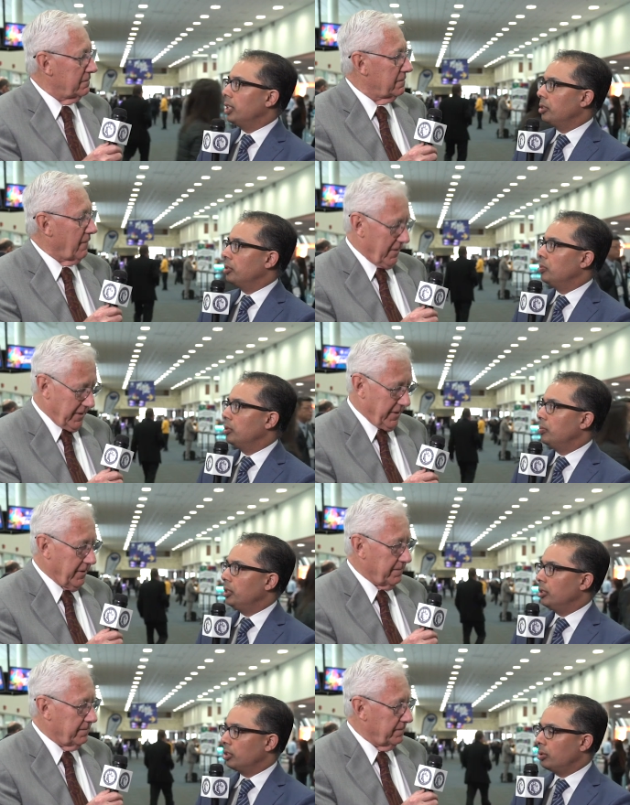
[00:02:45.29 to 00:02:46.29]
Speaker 1: value would be
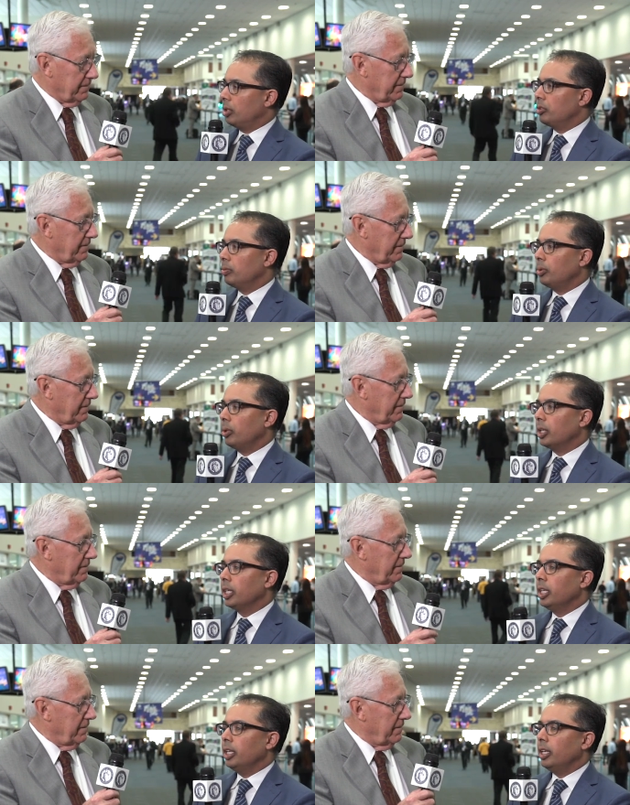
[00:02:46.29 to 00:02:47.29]
go. across the board.
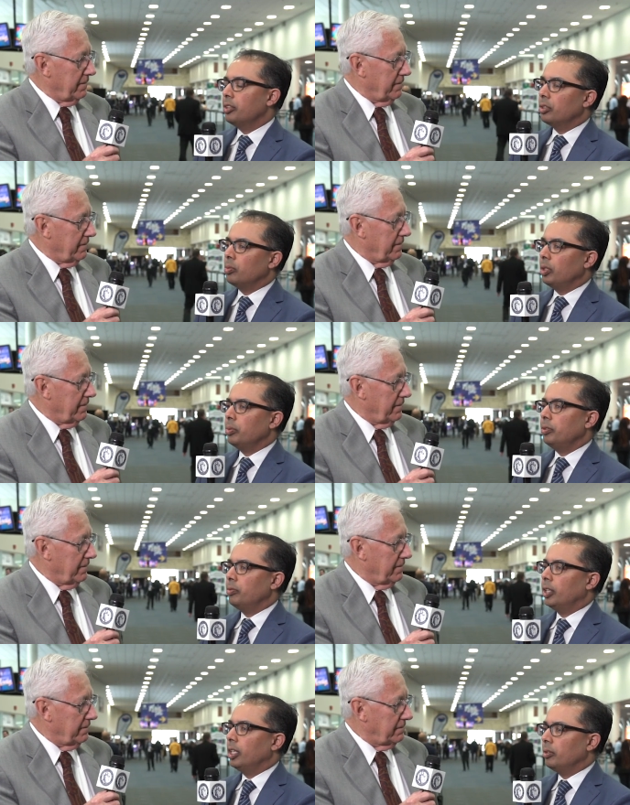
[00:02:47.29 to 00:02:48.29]
And so what we
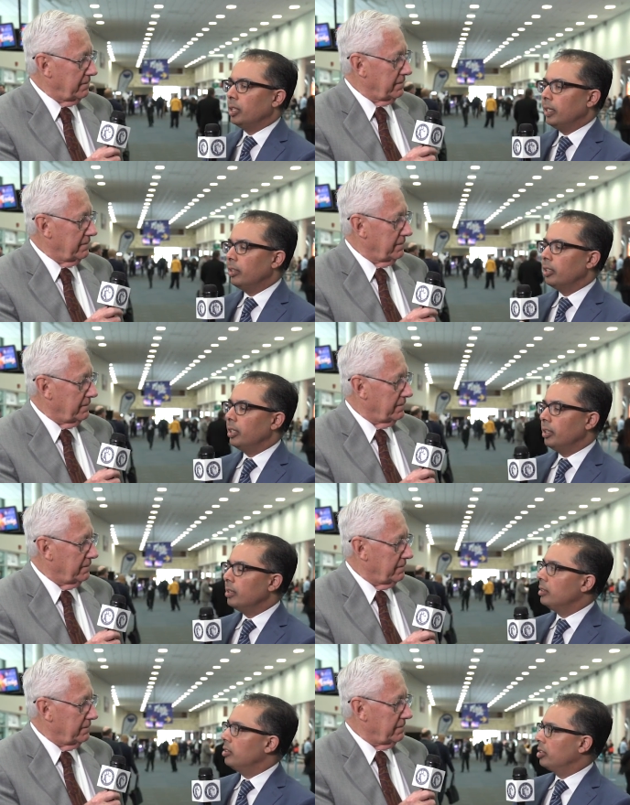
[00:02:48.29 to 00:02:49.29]
found in the in
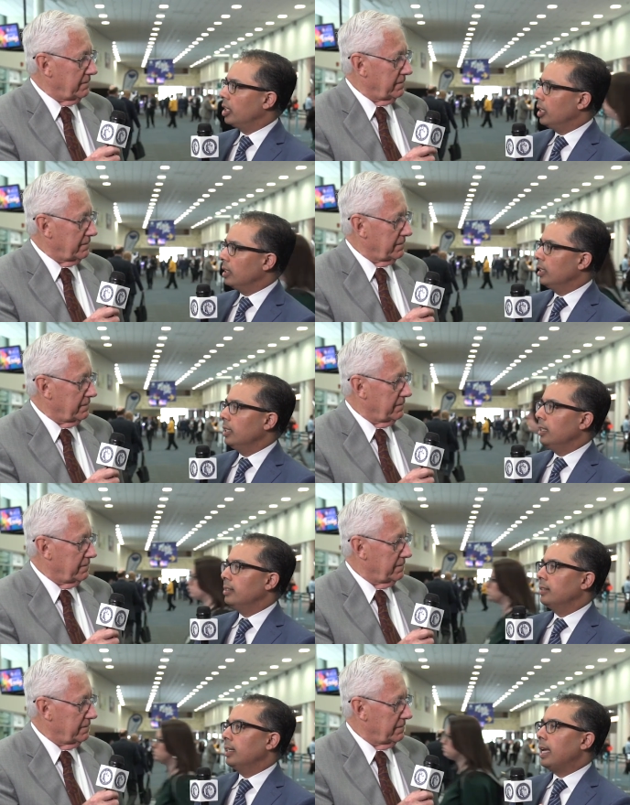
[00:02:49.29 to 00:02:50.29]
the design
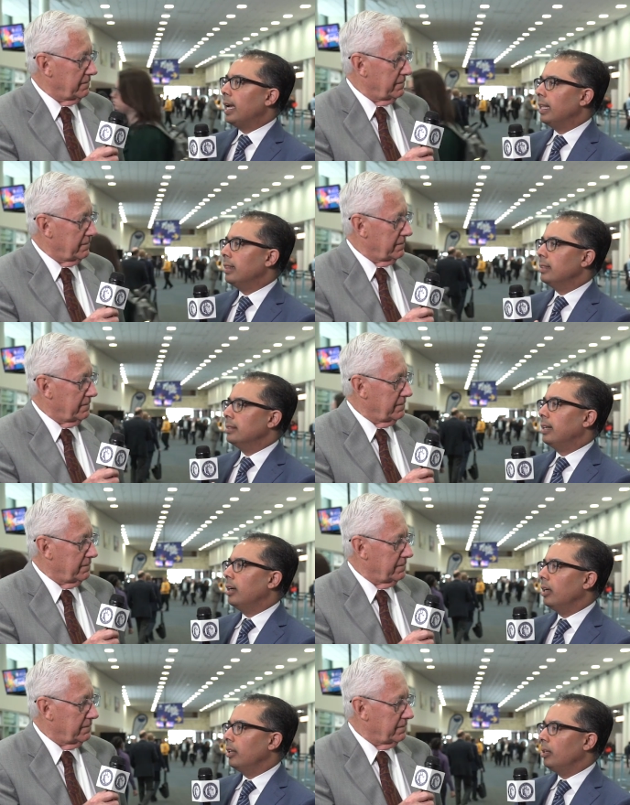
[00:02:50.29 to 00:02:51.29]
is that at the
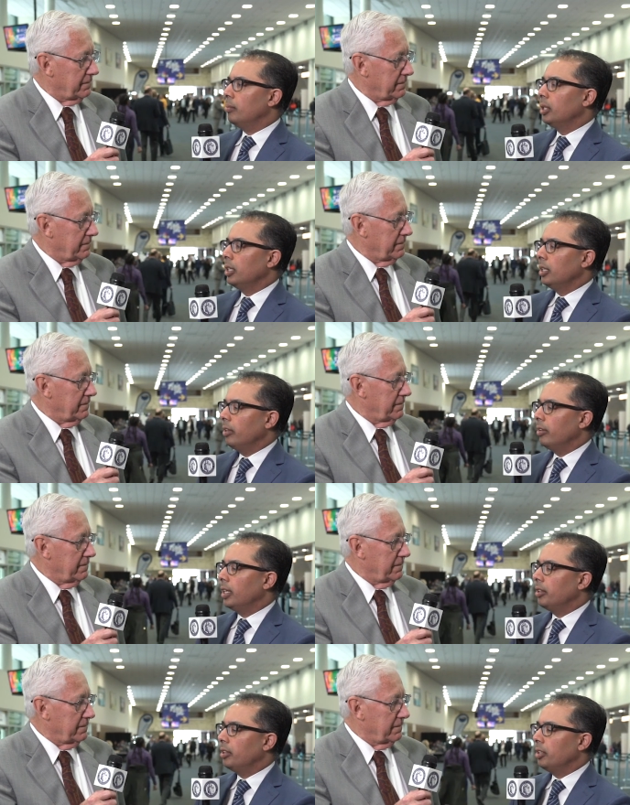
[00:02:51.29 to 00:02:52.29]
time
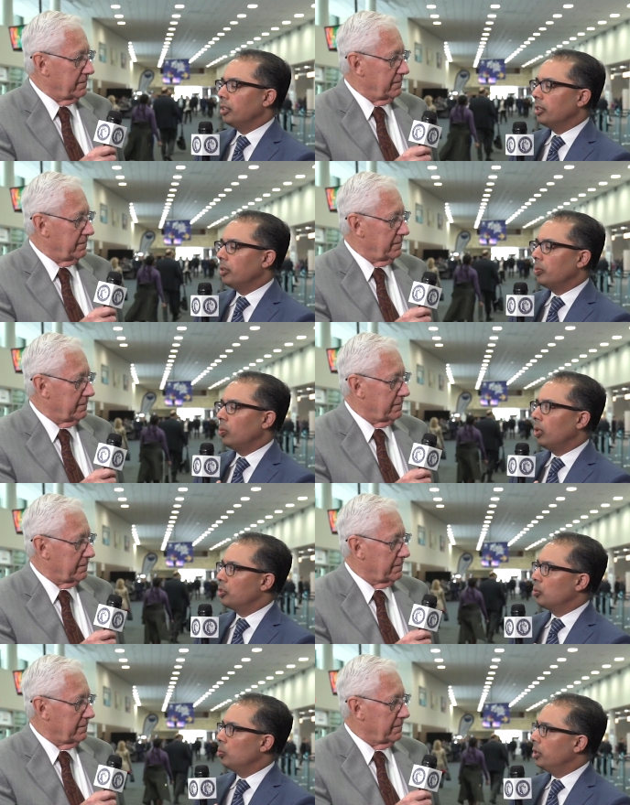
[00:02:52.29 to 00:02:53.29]
that the
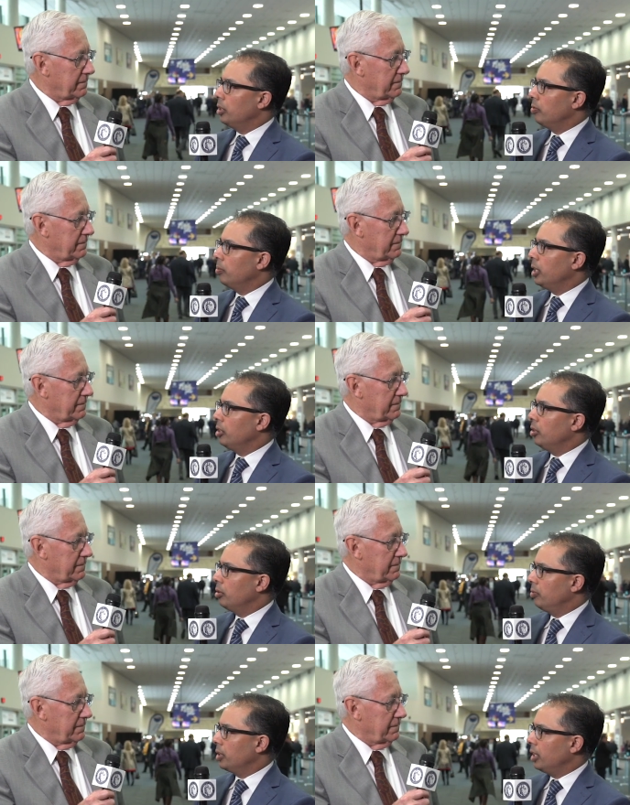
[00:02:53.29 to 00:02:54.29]
watch would have met
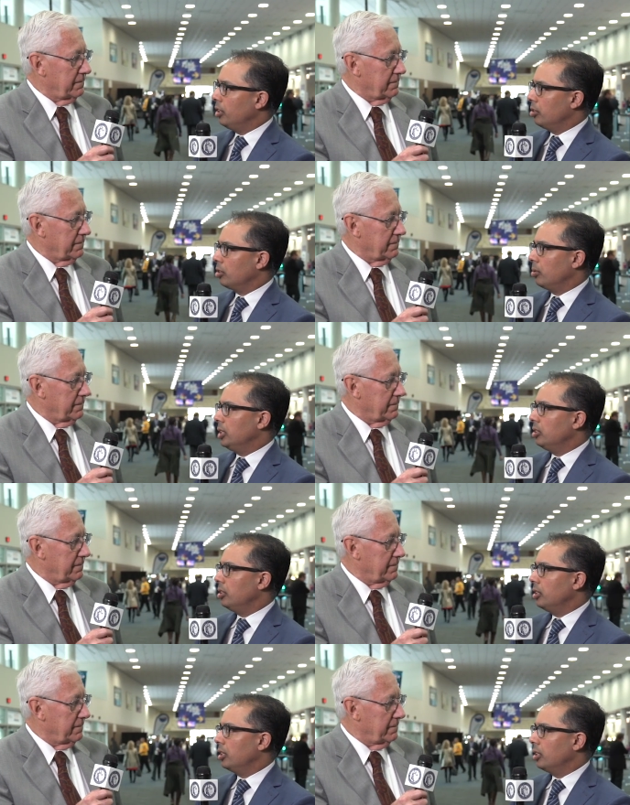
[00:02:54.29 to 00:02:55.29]
notification
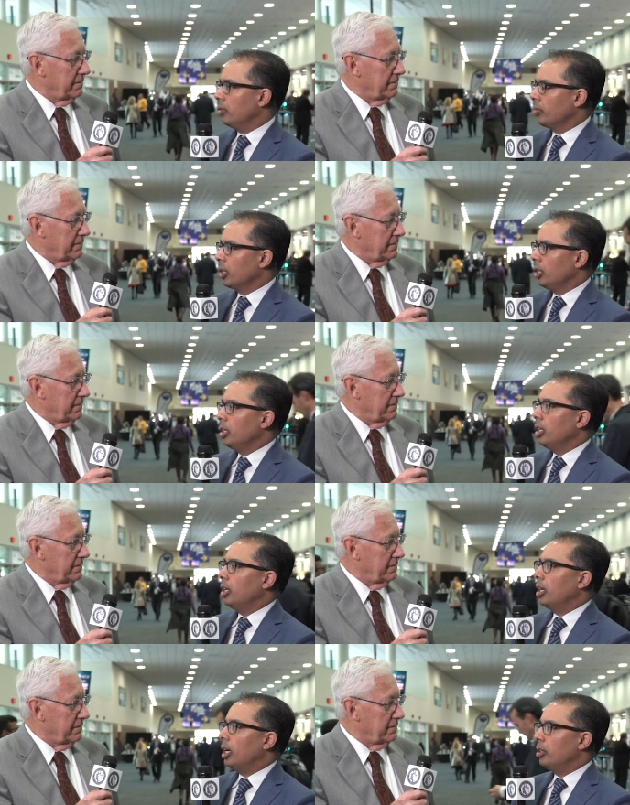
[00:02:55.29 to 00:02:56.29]
criteria,
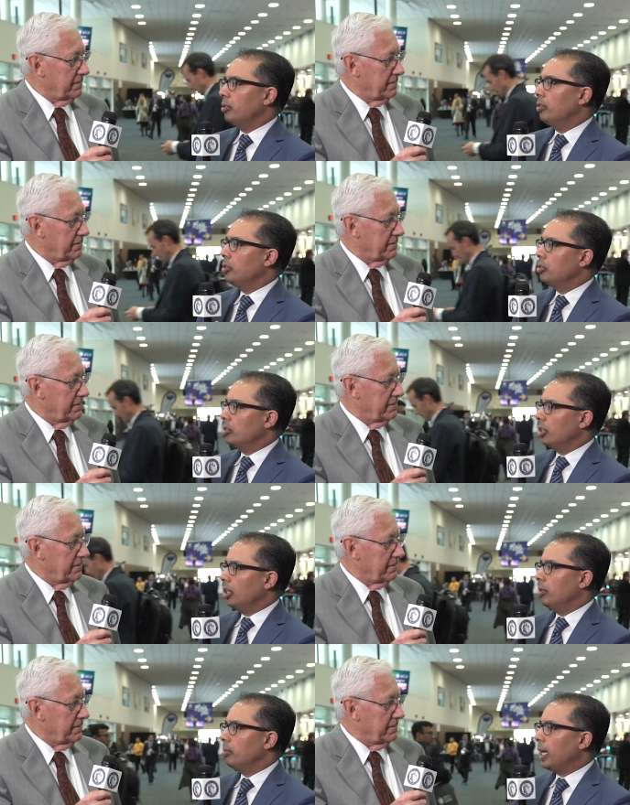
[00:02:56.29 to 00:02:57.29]
out of those,
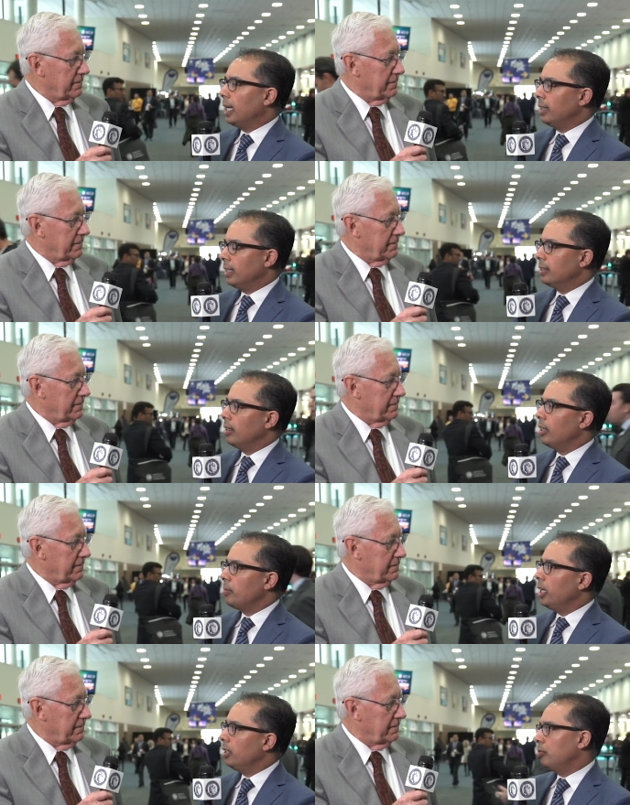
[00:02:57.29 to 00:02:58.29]
um, at that time,
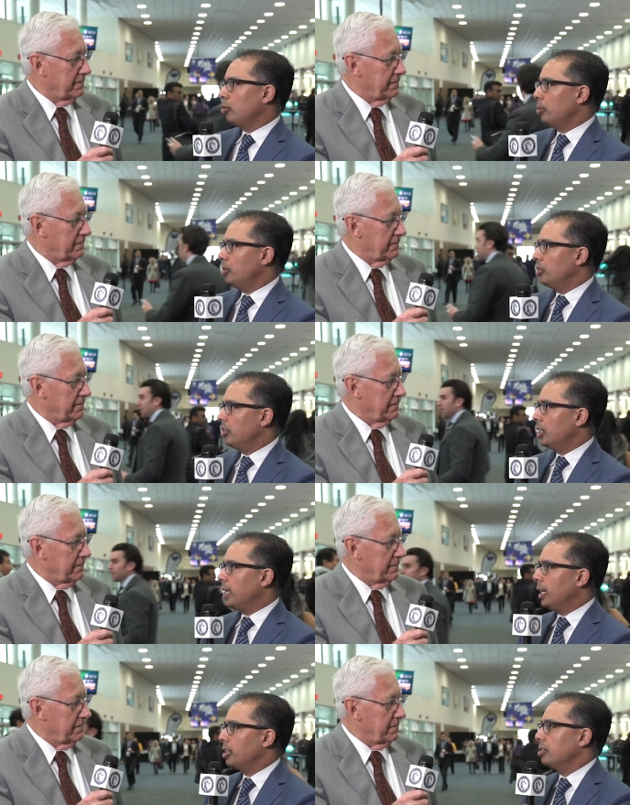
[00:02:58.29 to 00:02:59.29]
84%
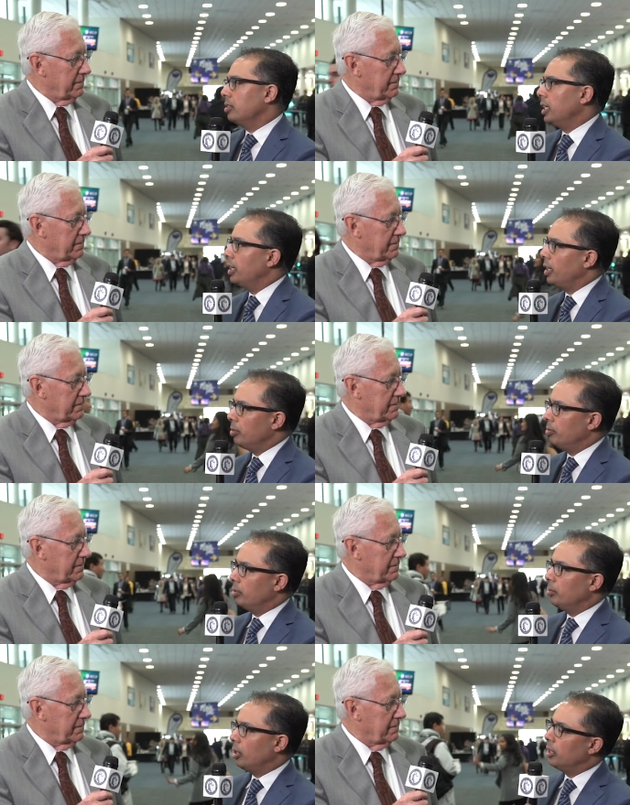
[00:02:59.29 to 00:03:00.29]
actually had
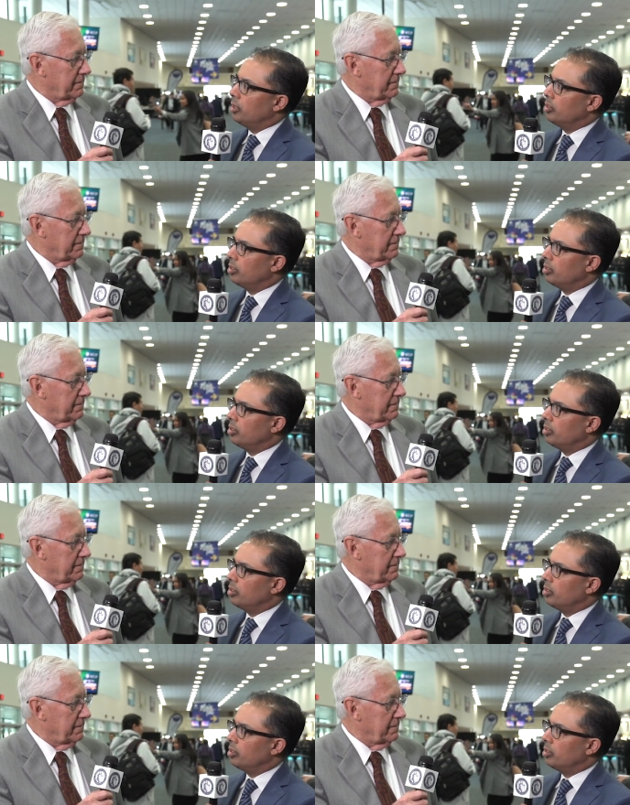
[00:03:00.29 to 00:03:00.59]
AFib on the